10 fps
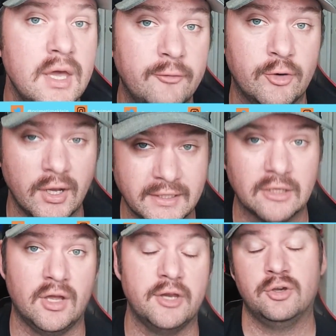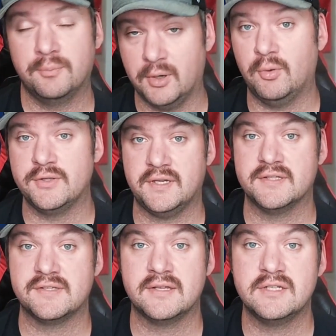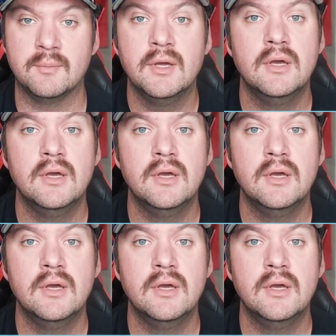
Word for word: If you're not Carolina, you can put up points against that team.